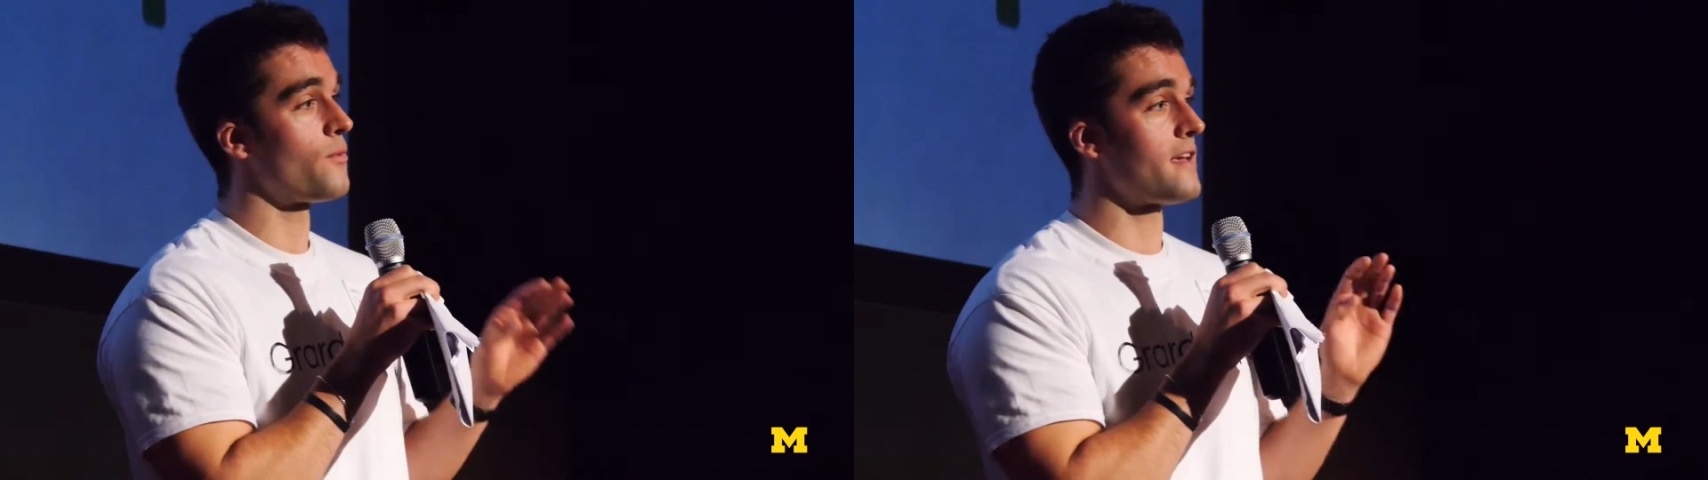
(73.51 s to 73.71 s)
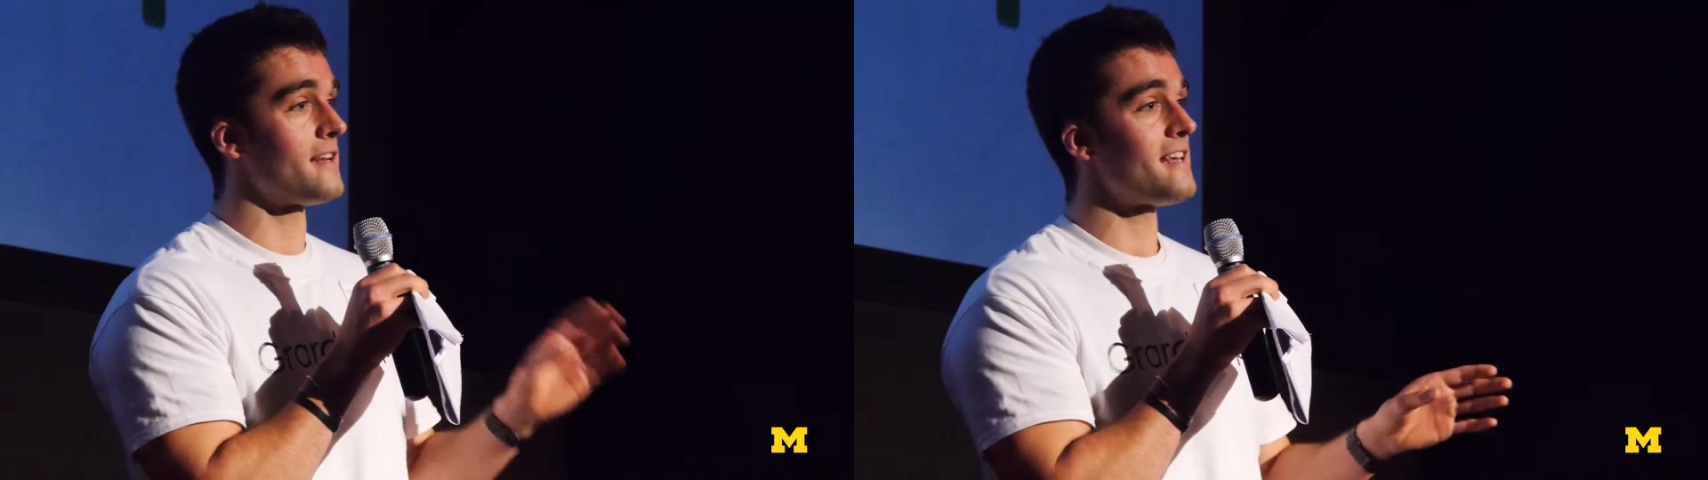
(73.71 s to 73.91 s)

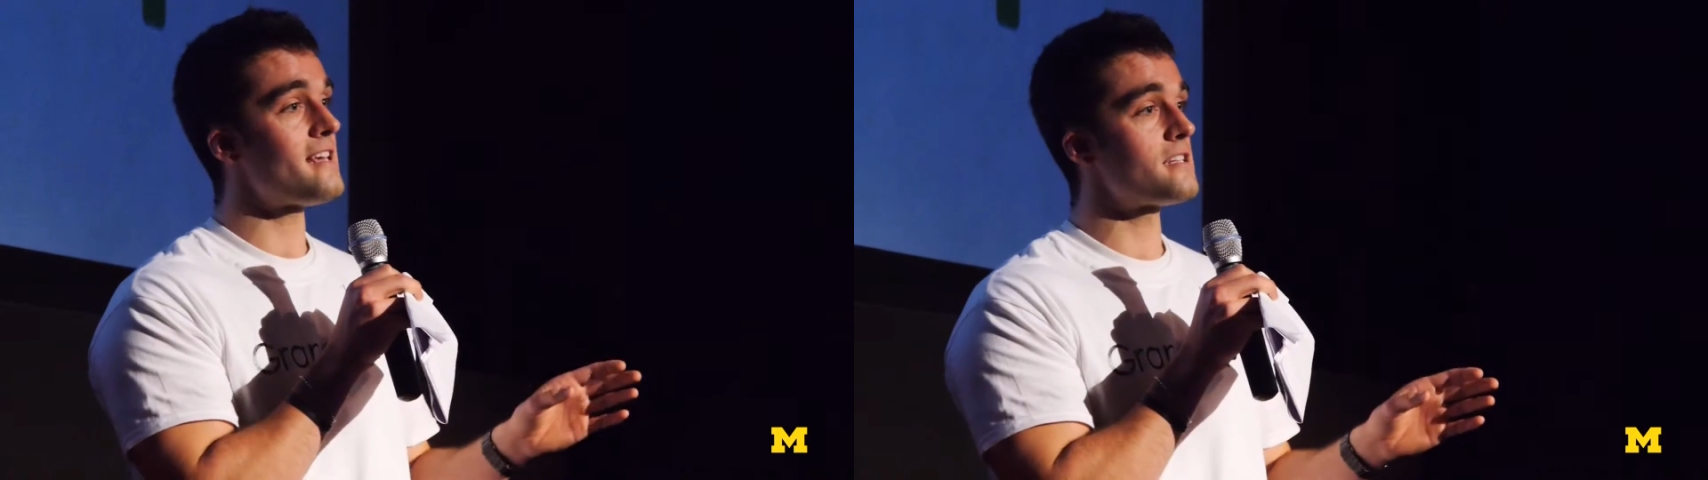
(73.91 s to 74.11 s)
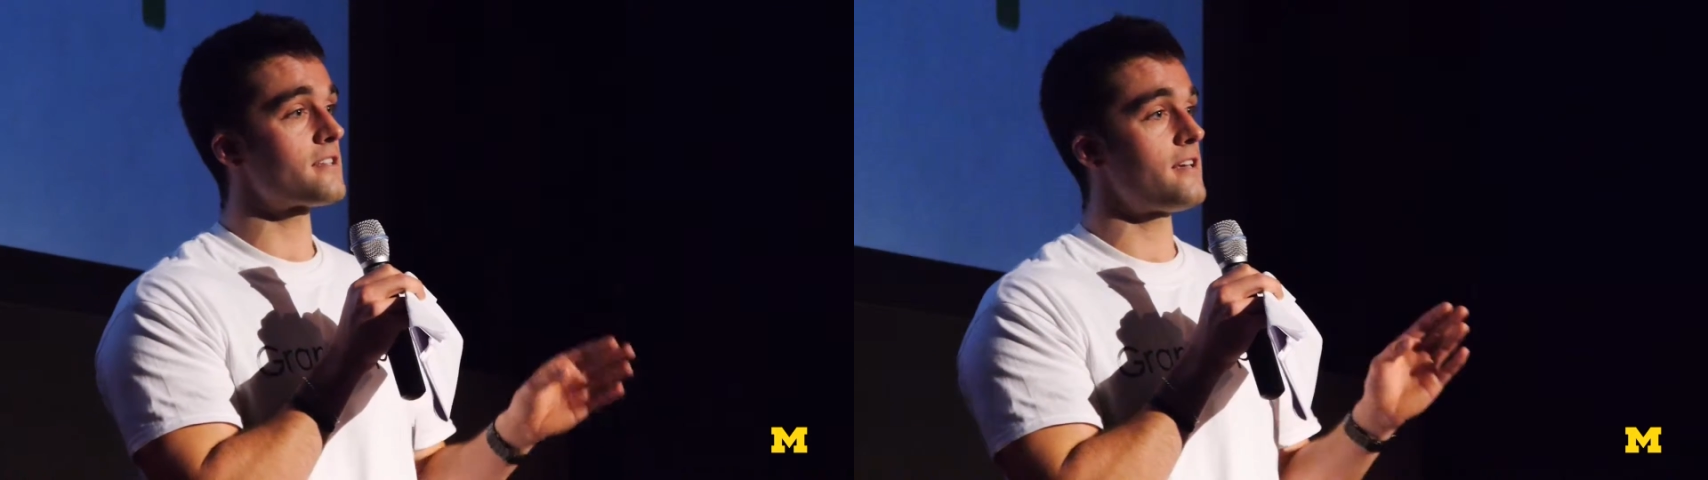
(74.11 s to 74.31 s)
We can
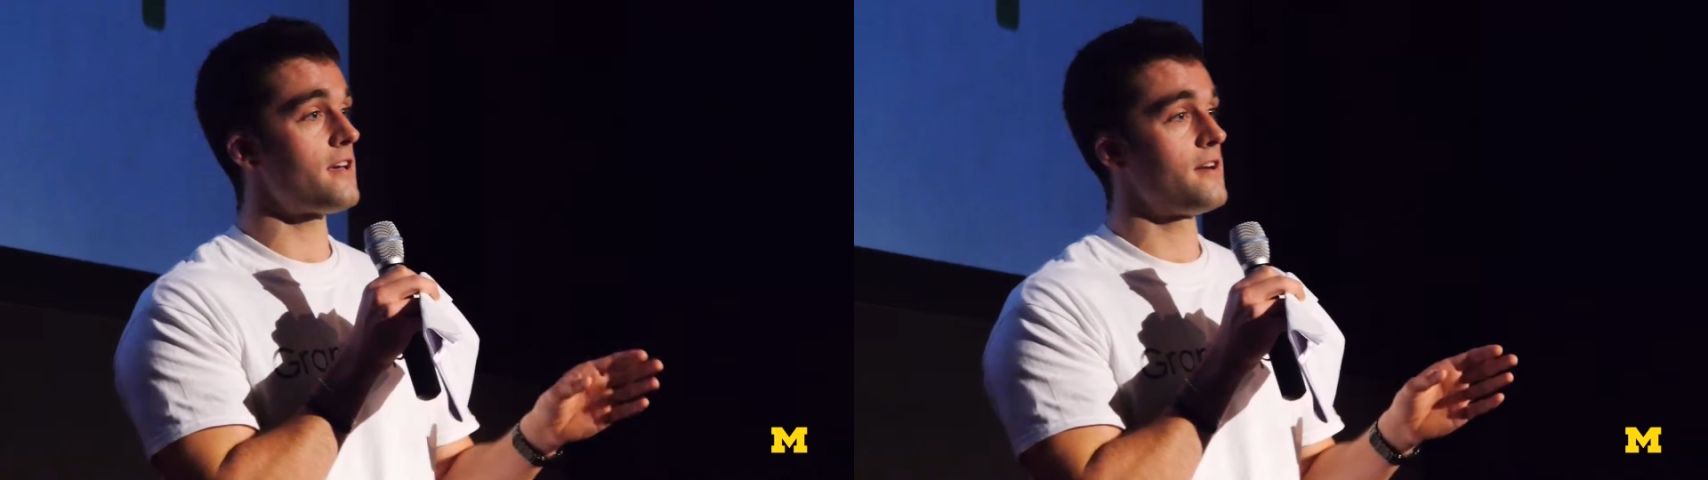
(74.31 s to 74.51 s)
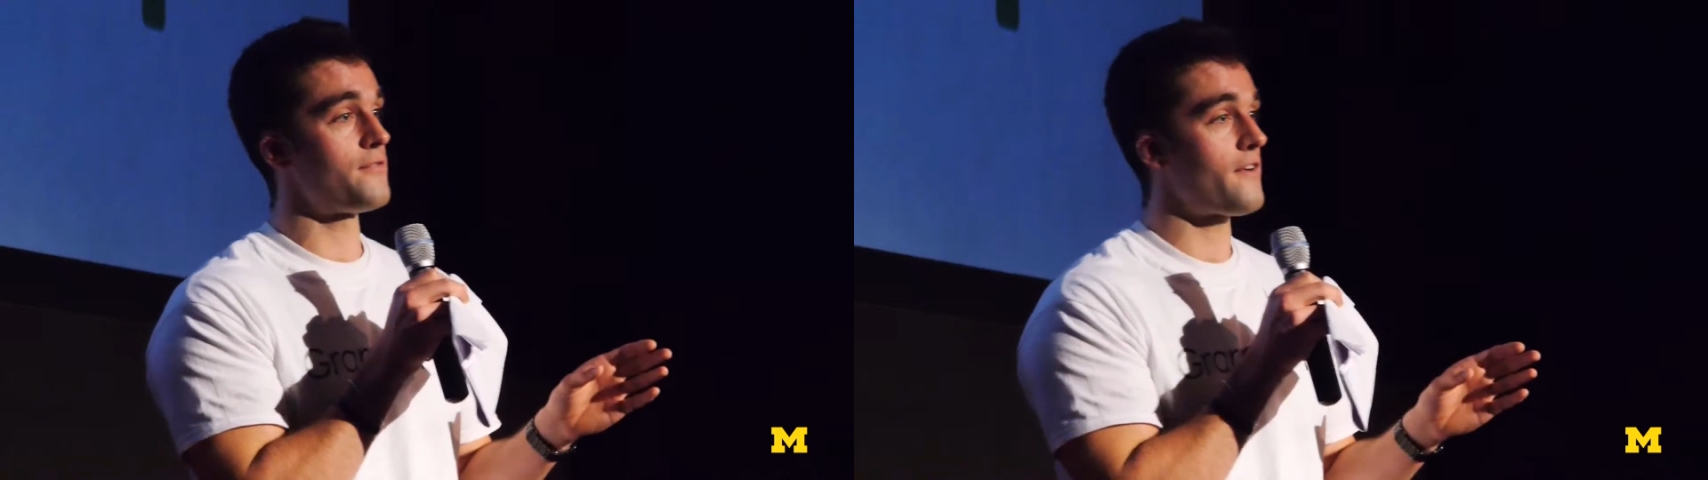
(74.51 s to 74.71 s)

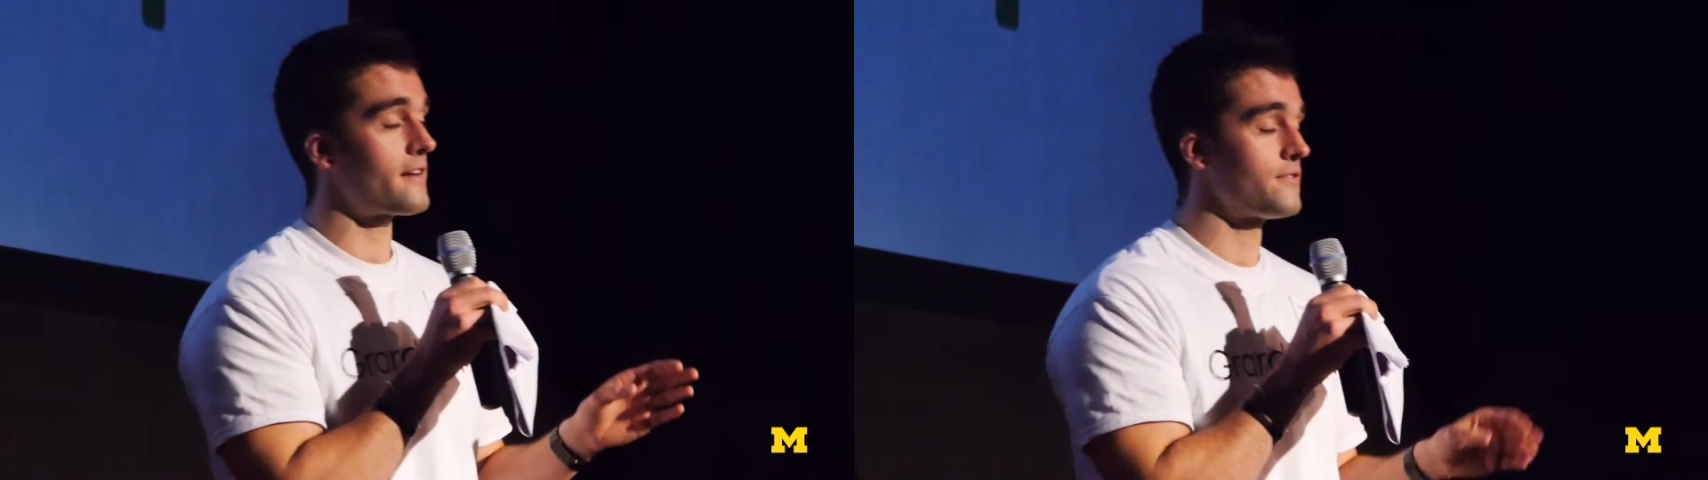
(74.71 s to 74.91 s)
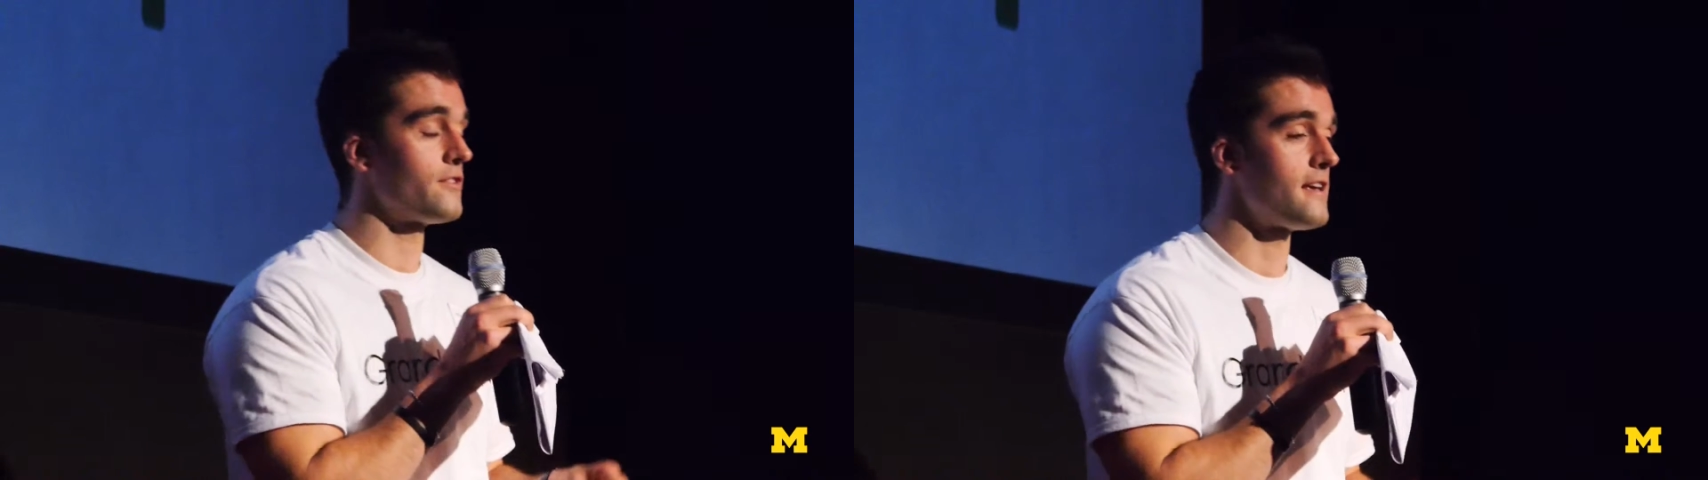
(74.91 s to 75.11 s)
easily and
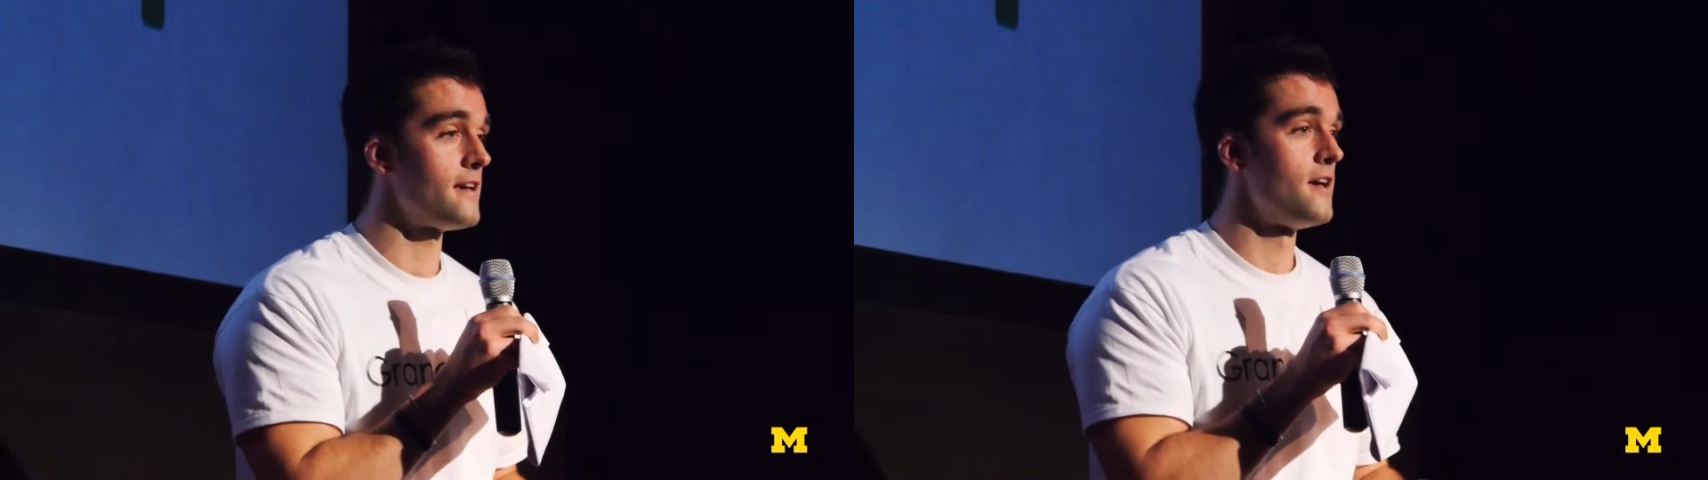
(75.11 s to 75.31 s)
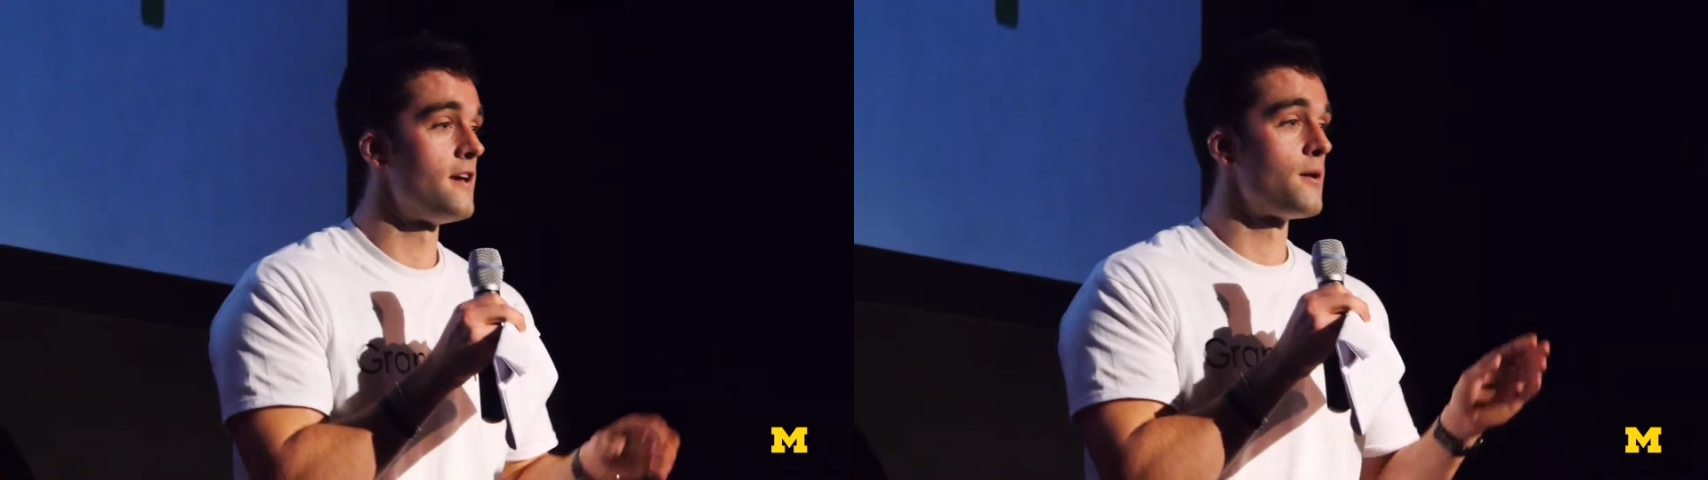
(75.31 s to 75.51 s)
effectively